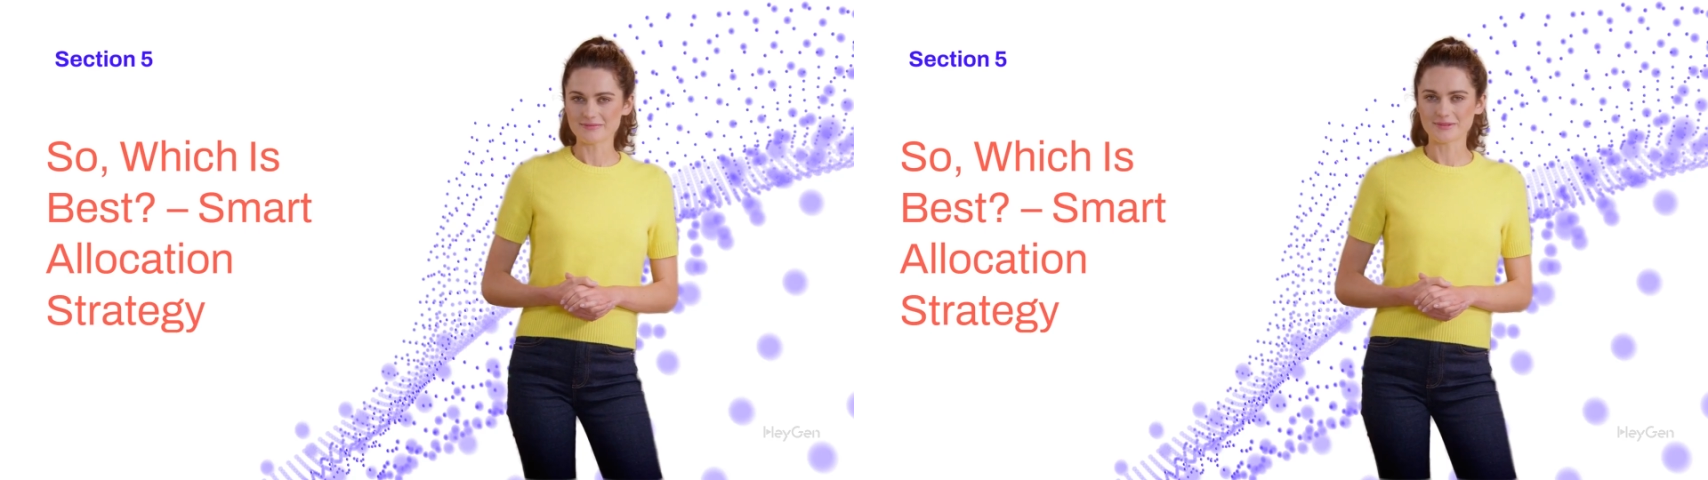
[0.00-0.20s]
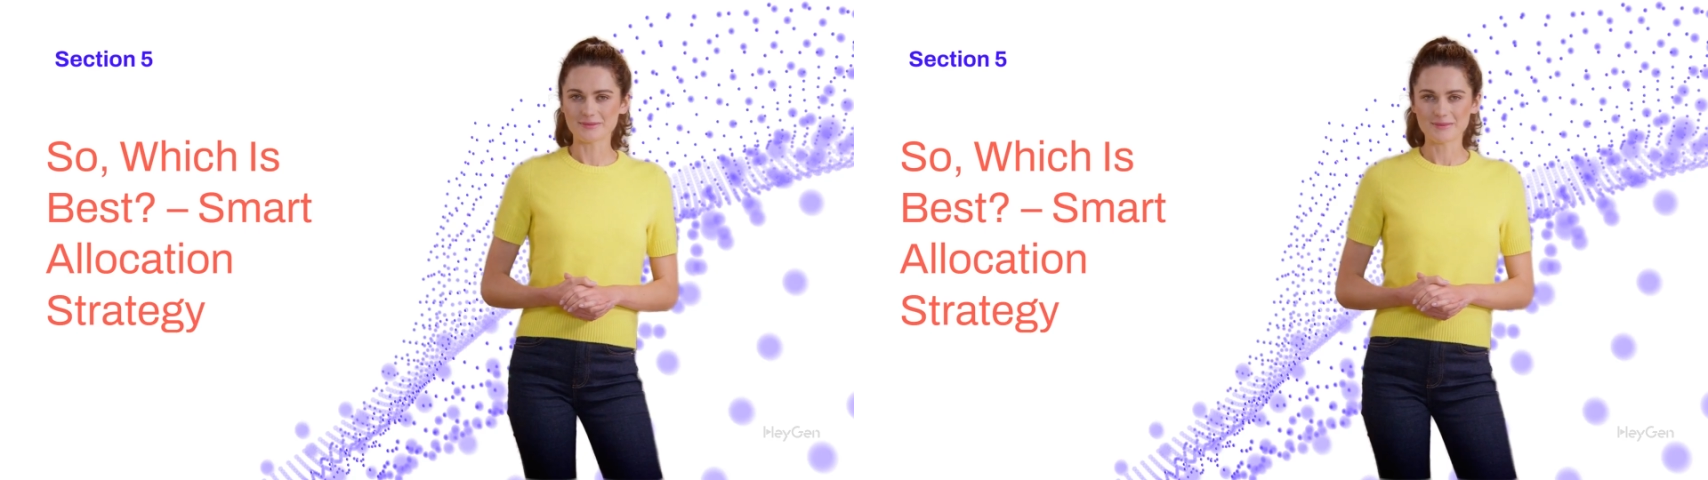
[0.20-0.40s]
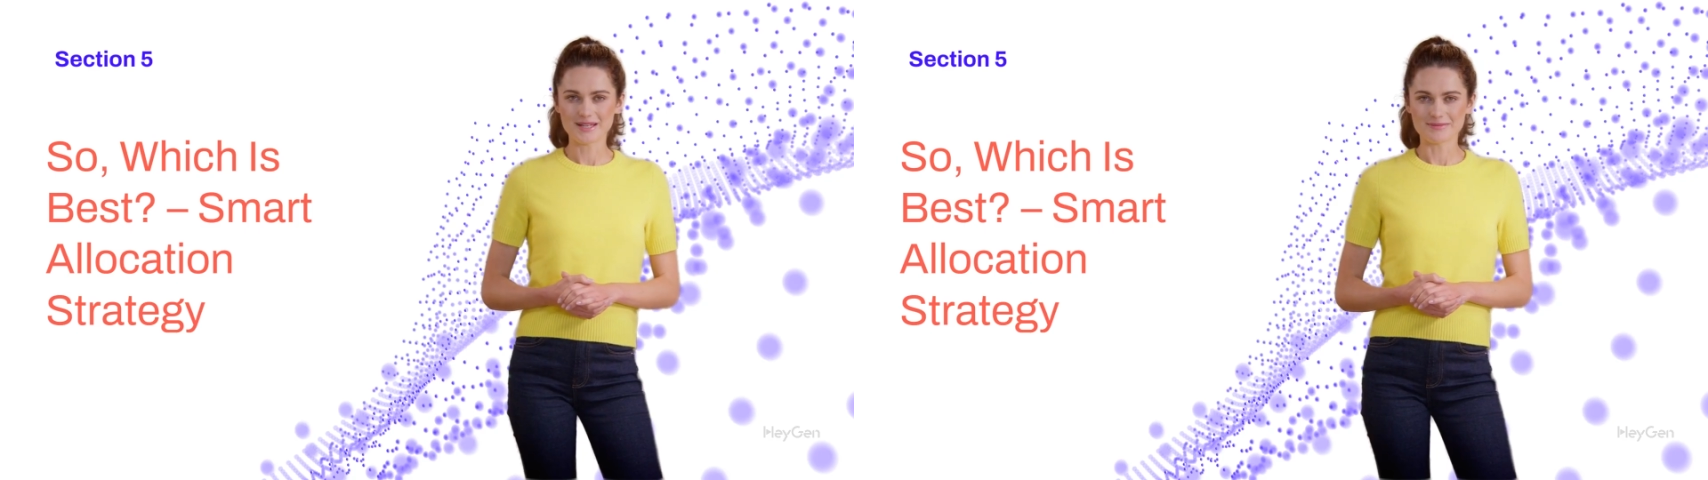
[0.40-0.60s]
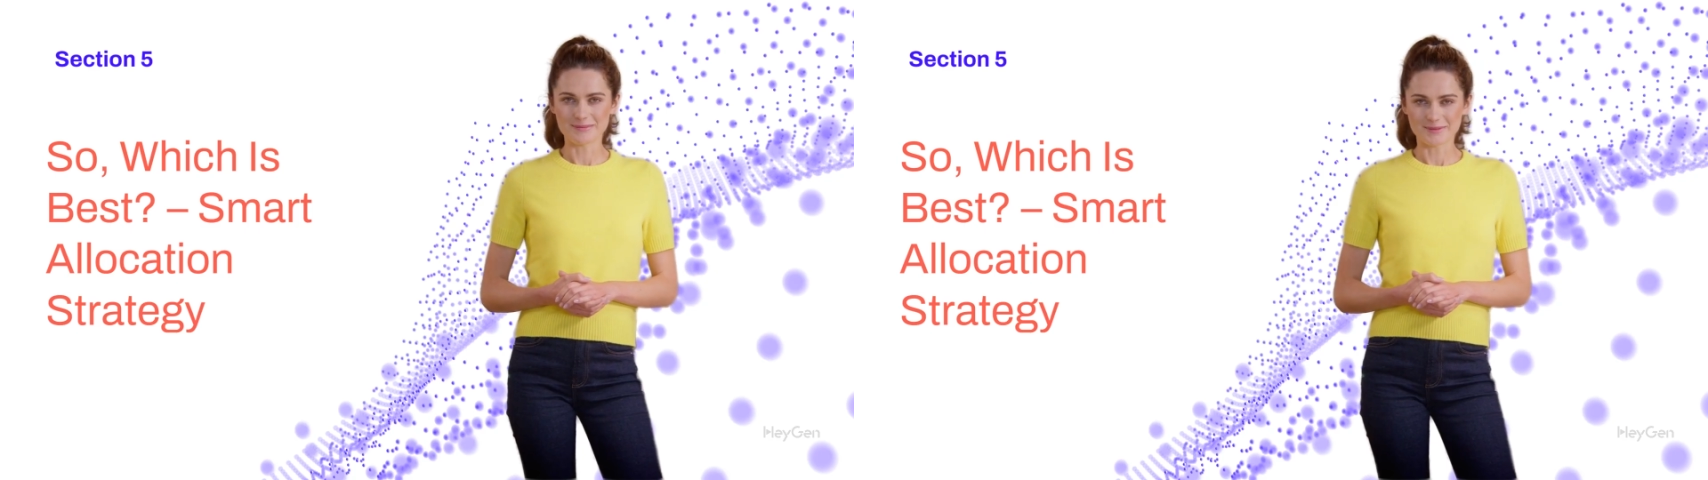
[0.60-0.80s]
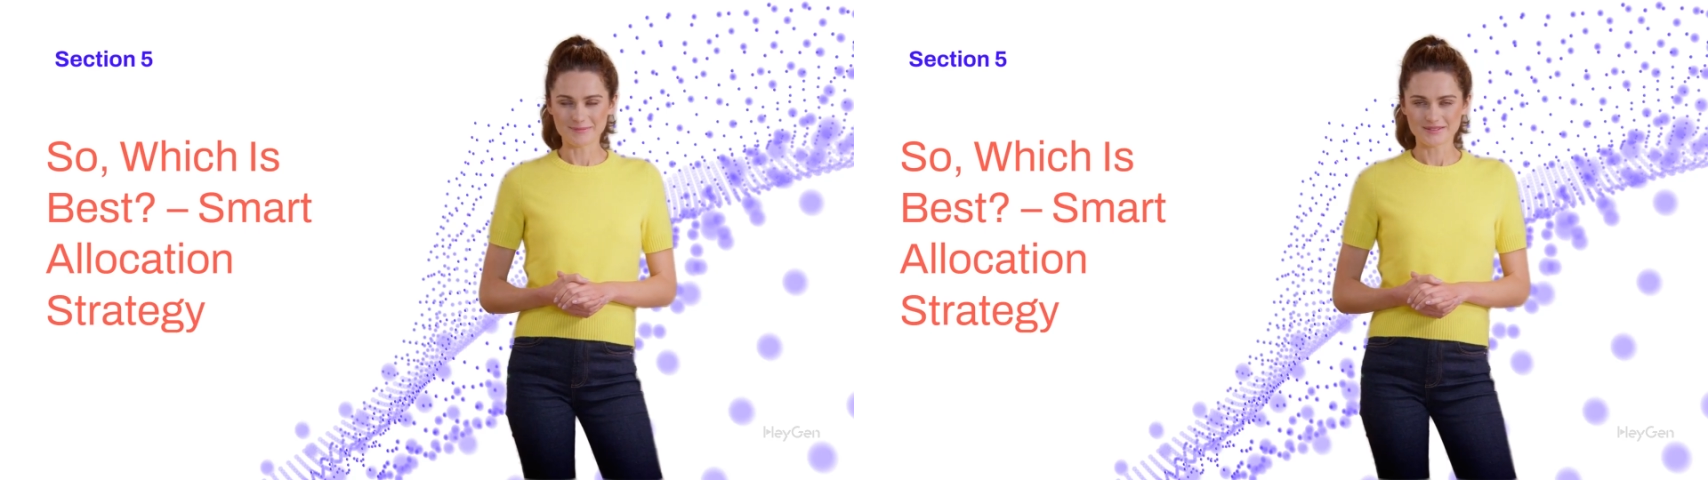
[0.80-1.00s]
for the right
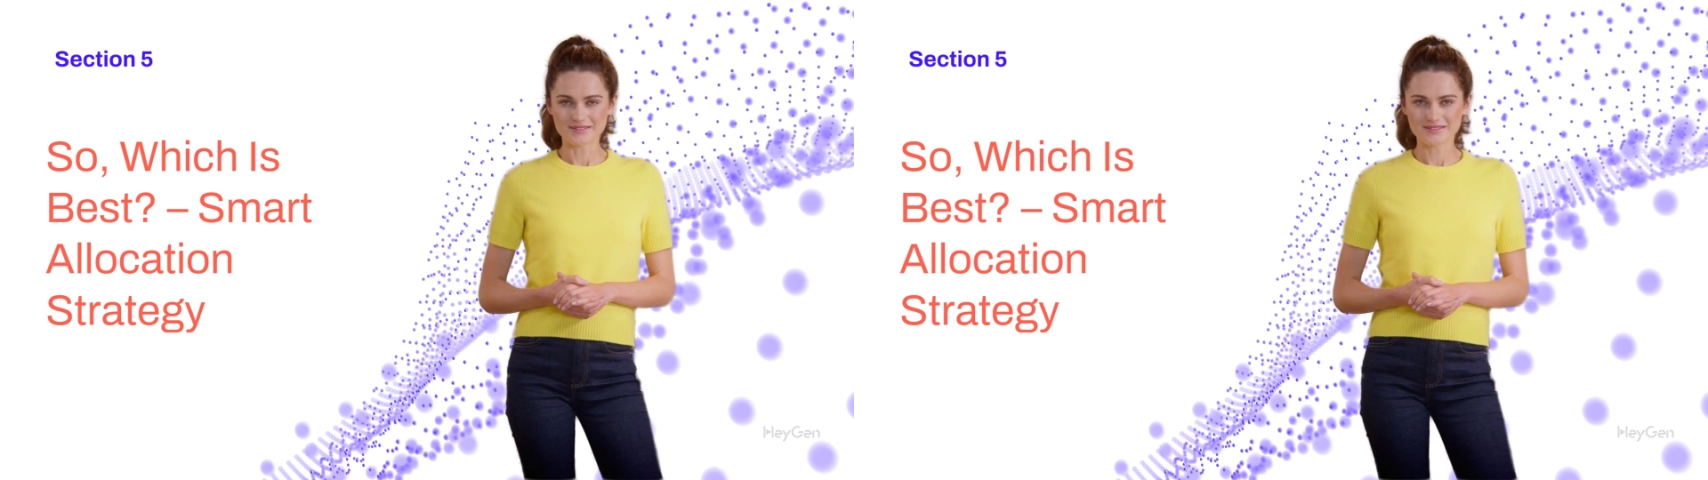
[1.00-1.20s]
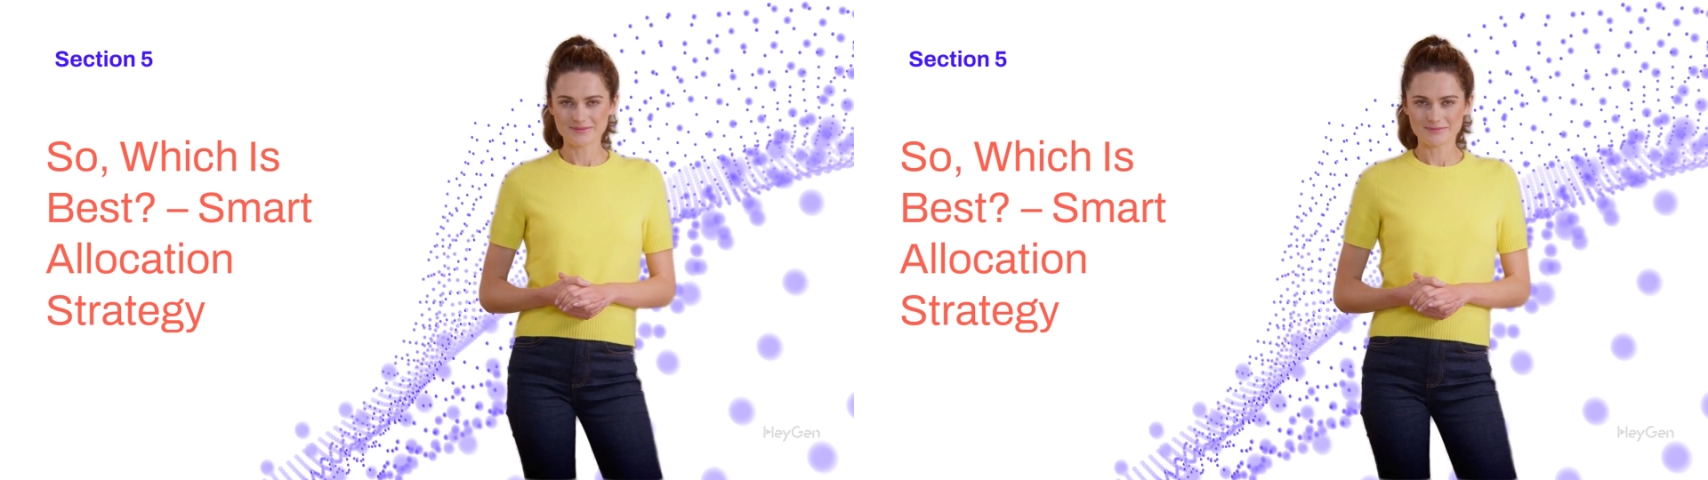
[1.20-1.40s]
purpose.